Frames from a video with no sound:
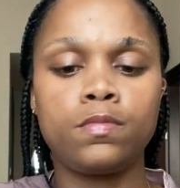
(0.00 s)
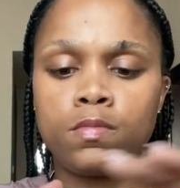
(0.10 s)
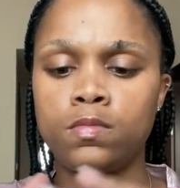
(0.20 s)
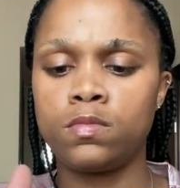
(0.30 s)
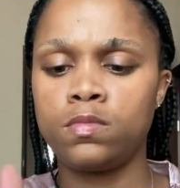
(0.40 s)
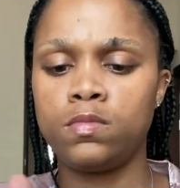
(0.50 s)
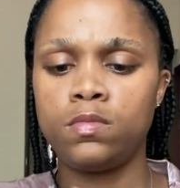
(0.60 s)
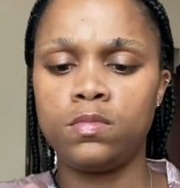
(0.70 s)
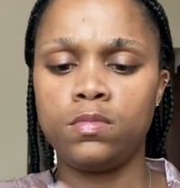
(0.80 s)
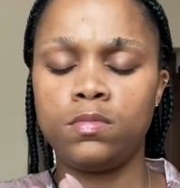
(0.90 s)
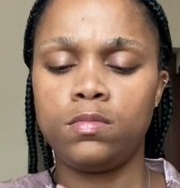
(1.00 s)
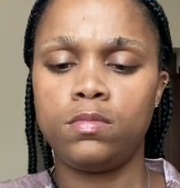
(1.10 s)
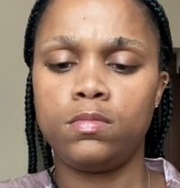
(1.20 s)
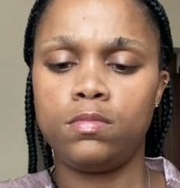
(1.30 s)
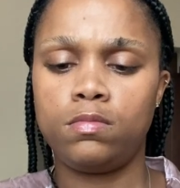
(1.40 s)

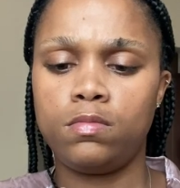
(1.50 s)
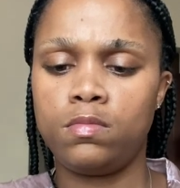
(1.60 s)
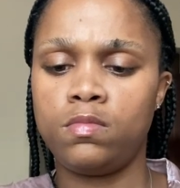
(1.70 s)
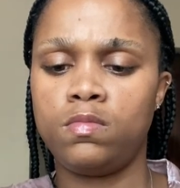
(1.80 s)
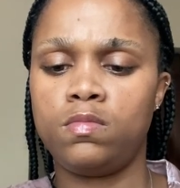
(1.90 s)
[no speech]